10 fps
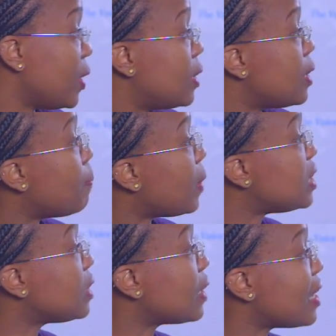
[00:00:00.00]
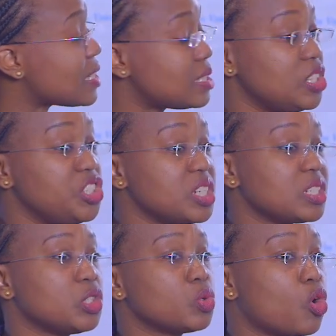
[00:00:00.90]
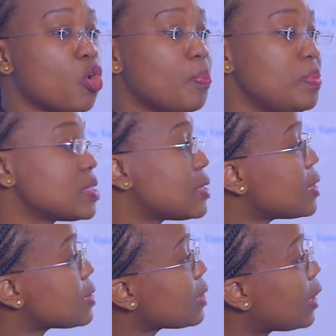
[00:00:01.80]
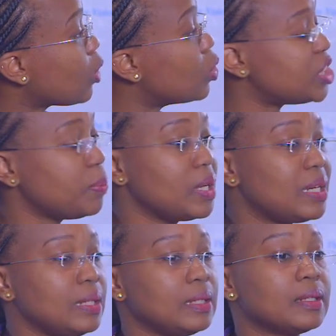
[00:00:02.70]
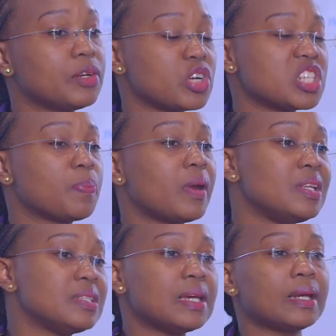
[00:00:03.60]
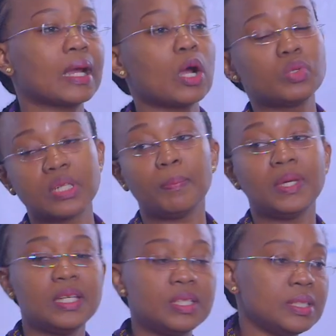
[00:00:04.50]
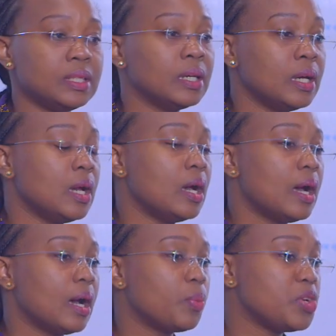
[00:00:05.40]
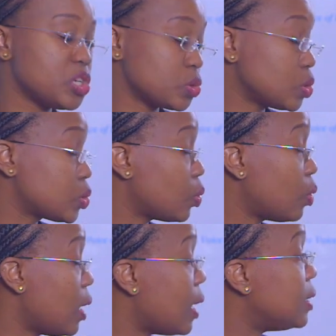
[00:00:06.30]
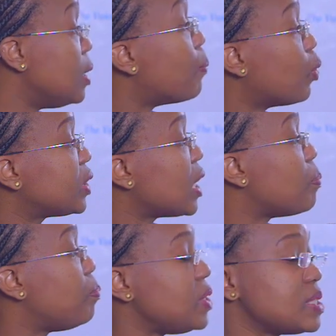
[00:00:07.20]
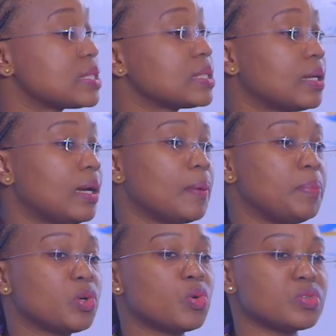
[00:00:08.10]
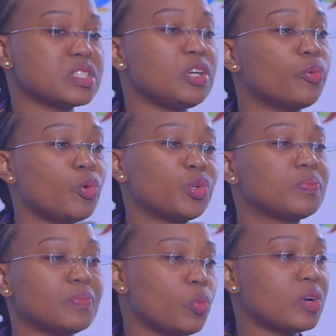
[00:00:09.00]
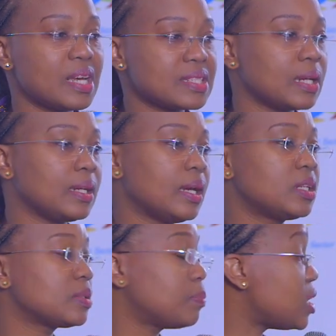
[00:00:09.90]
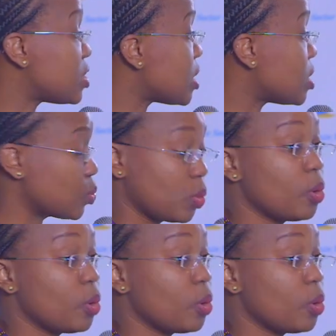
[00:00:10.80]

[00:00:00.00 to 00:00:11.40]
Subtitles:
then embedding the SDGs into core business, and ultimately transparency and accountability, which is also an important piece, because what doesn't get measured,